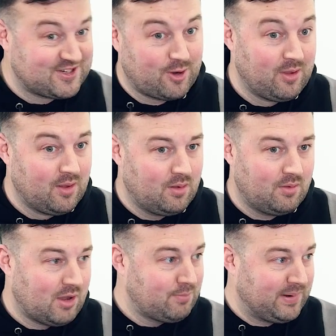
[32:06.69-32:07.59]
So
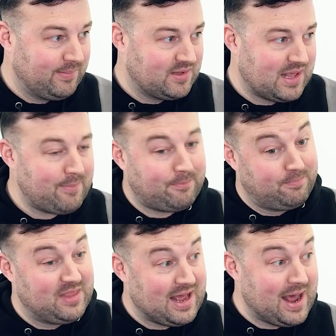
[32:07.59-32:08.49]
those people,
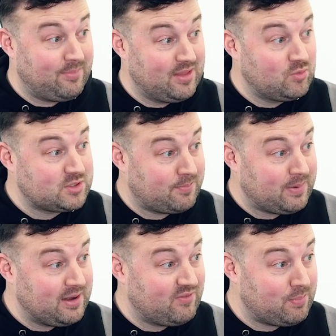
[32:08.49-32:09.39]
that app that was a
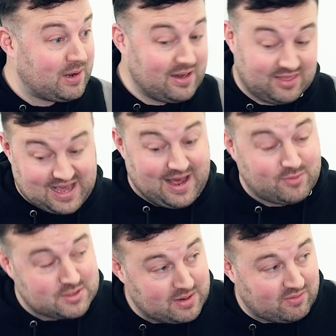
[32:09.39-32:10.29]
bit of a play, that app
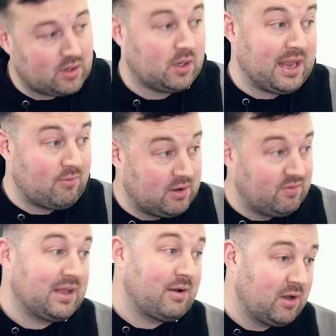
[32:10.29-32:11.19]
was a bit of a get rid of
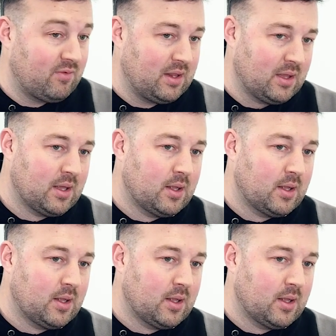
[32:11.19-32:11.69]
it. Yeah.